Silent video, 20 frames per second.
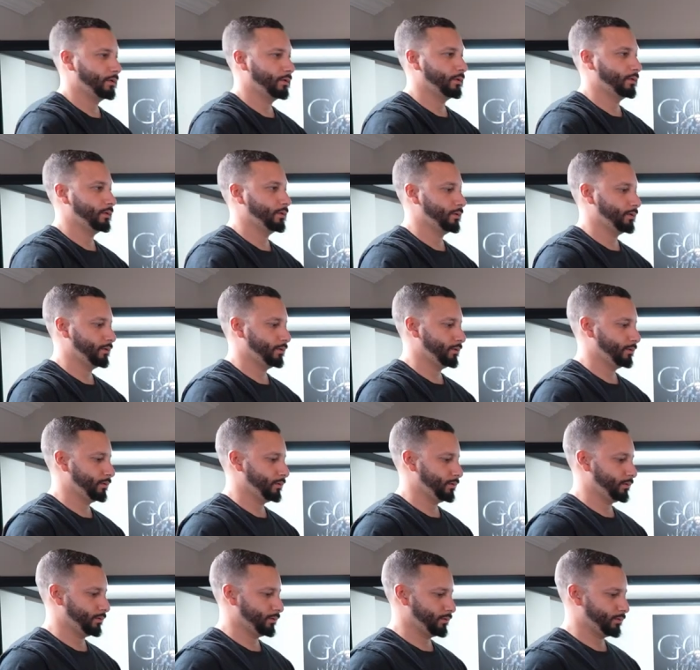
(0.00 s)

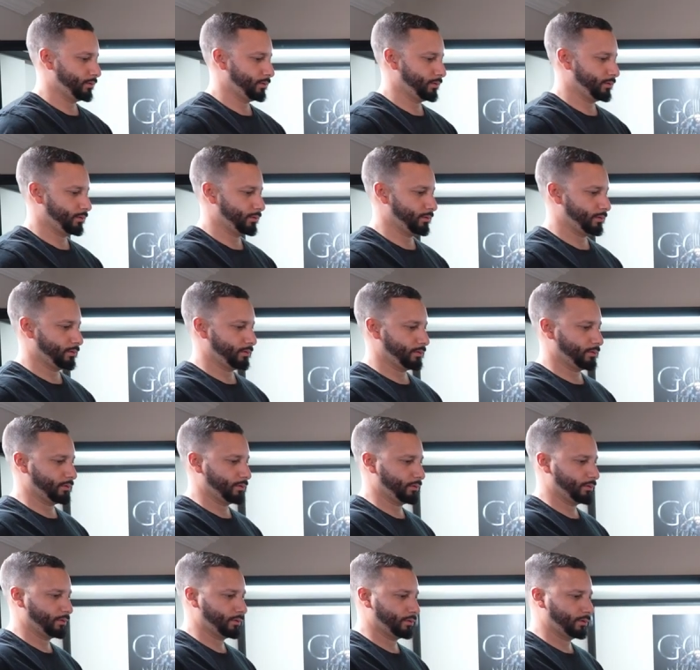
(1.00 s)

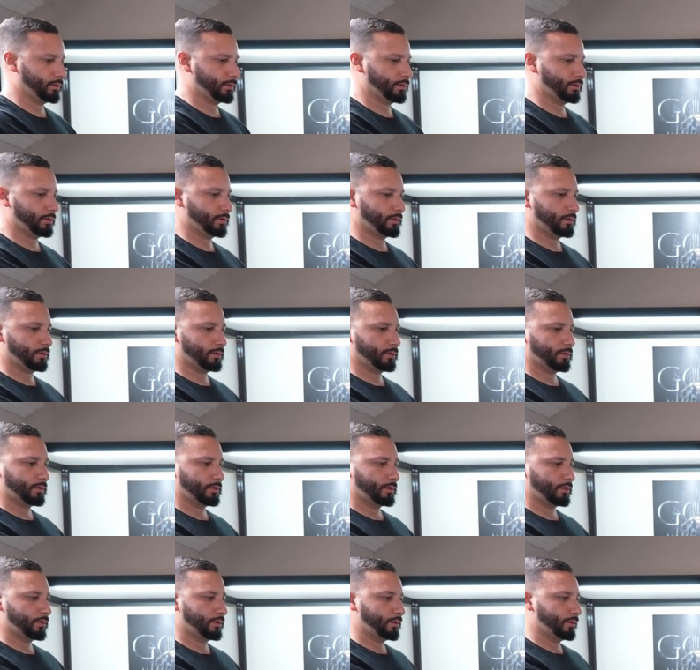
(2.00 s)

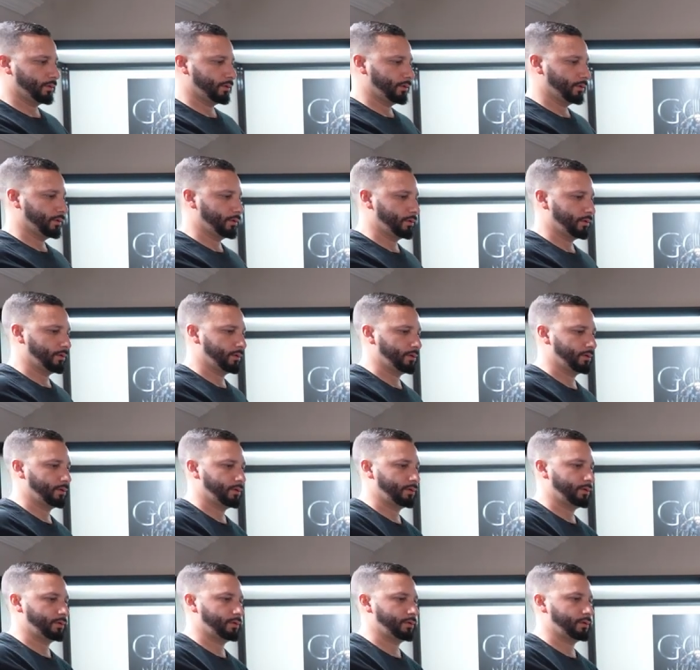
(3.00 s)

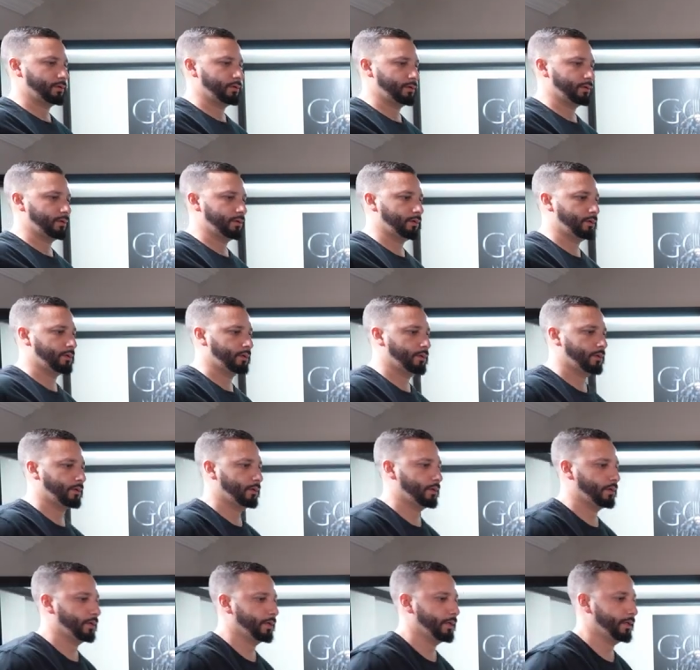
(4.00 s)

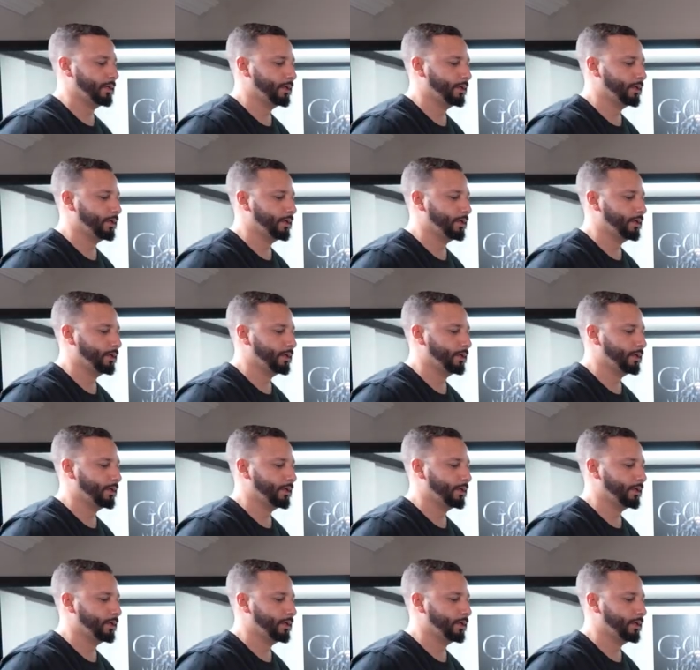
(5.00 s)
(silence)